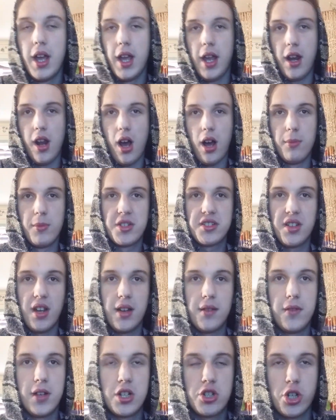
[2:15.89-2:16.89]
and
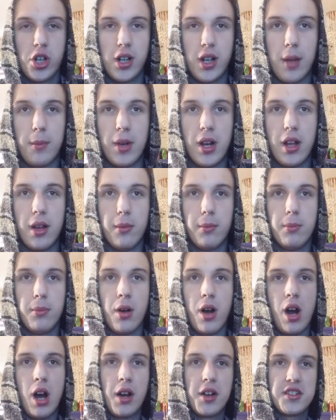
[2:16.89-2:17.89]
Homicide featuring Eminem,
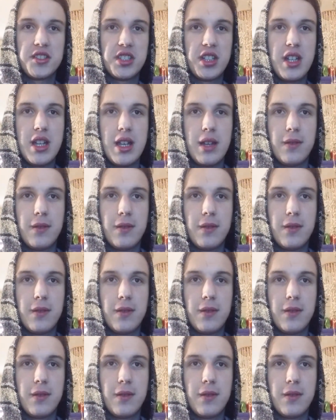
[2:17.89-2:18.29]
but honestly,